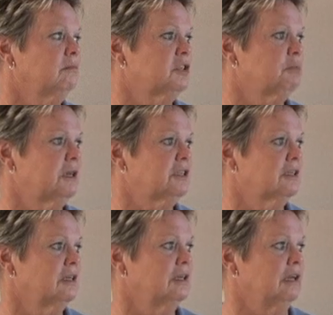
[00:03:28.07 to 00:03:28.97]

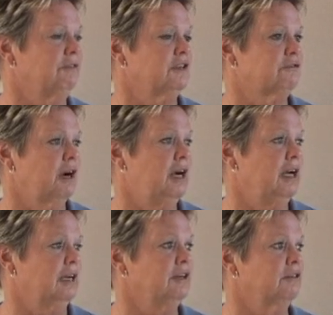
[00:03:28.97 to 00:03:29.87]
Especially if it's
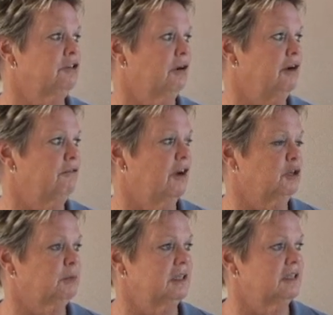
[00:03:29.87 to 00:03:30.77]
raining and you're trying to
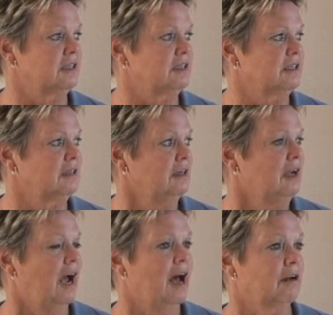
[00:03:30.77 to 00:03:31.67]
find a place that's
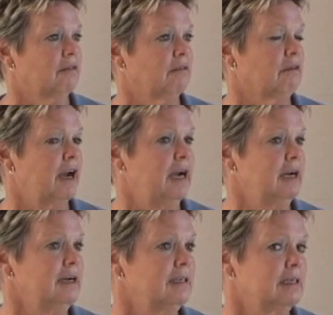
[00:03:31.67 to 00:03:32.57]
out of the
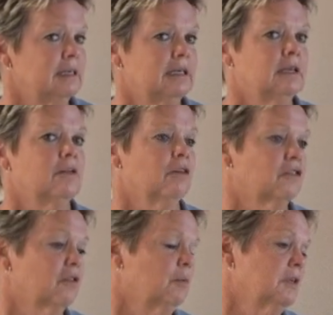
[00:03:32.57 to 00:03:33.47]
rain.
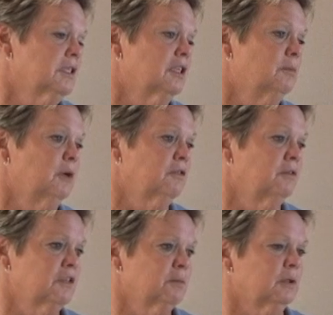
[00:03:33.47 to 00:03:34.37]
Those are the ones that are
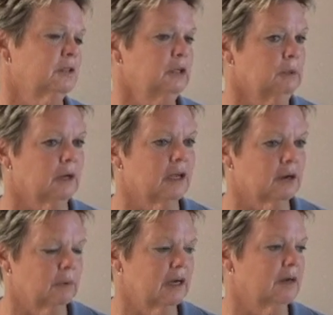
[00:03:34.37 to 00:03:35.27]
most visible. You will
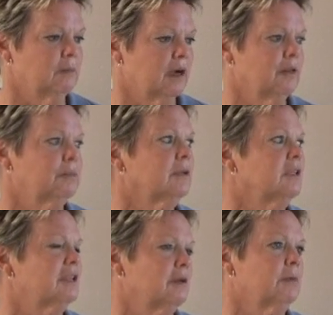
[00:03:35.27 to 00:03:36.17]
get awakened by the
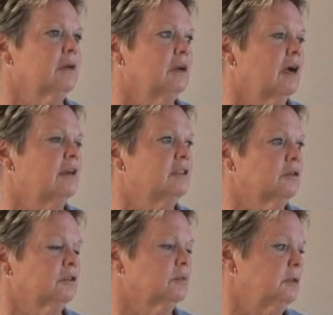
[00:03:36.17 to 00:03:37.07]
police in the middle of the night and
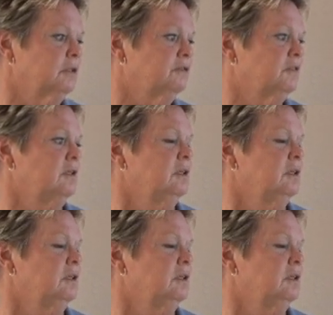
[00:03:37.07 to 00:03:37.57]
told to move.